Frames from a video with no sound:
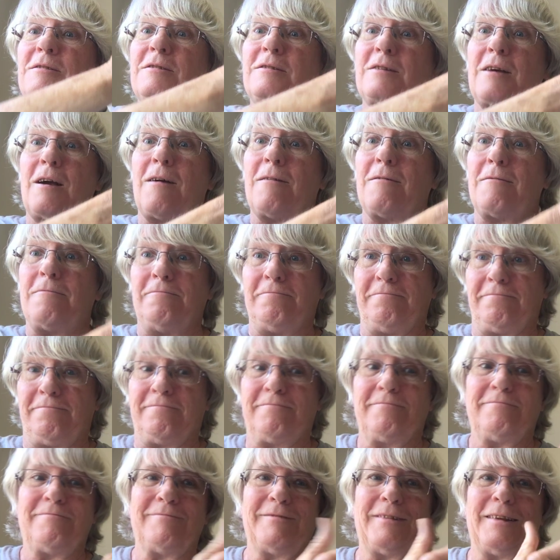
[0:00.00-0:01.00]
So,
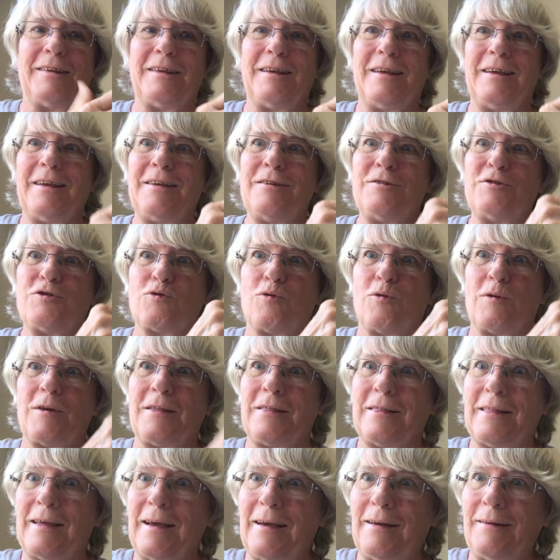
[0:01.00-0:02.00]

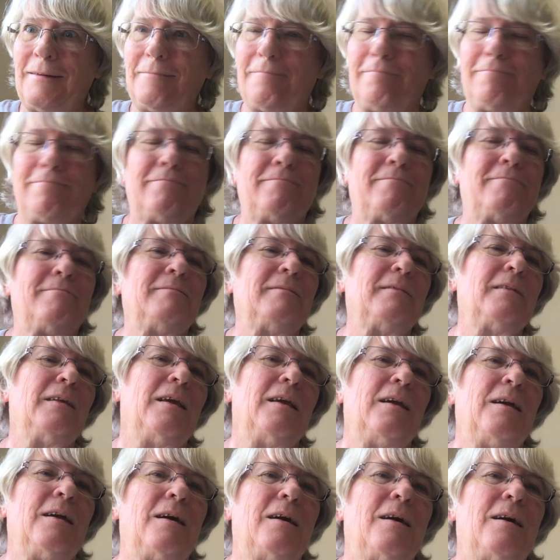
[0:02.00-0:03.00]
enjoying that,
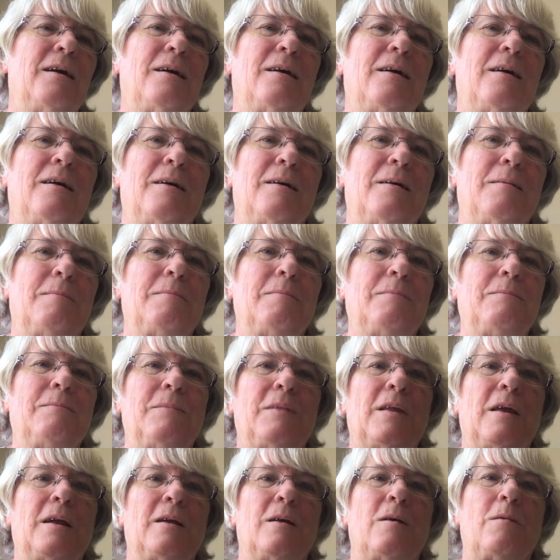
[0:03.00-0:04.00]
and
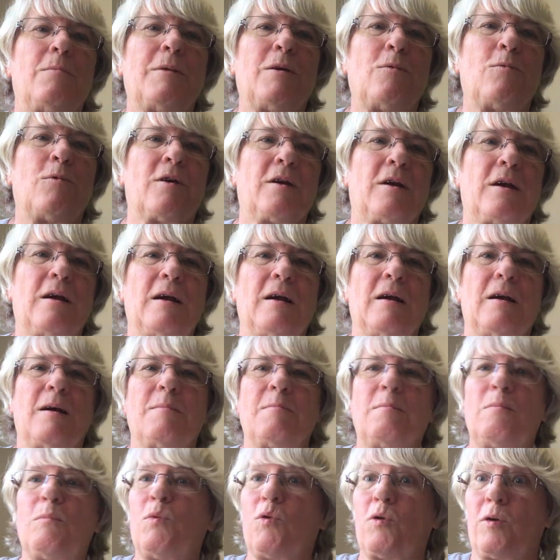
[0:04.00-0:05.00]
I'll be working
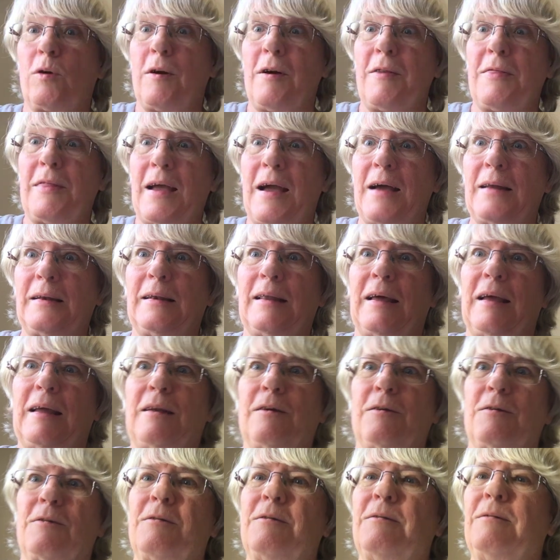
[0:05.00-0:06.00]
up more on that
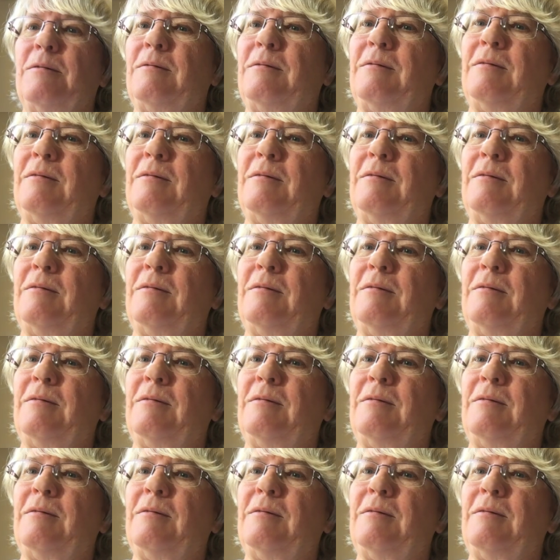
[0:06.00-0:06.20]
later,